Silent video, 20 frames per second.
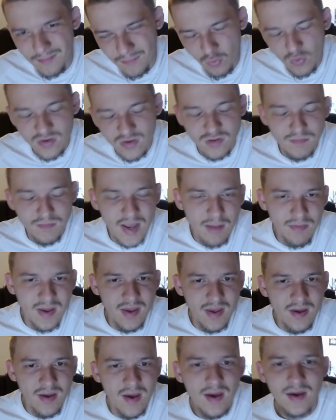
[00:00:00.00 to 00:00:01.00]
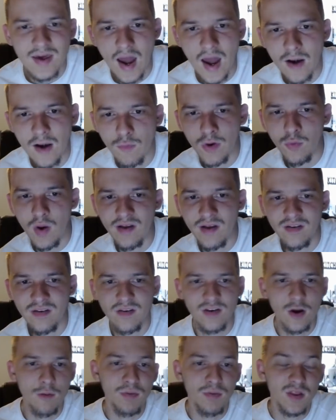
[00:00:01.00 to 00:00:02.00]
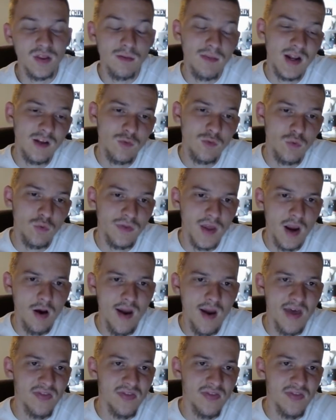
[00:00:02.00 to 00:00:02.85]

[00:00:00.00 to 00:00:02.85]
which maybe kind of regresses here, but the minutes were there.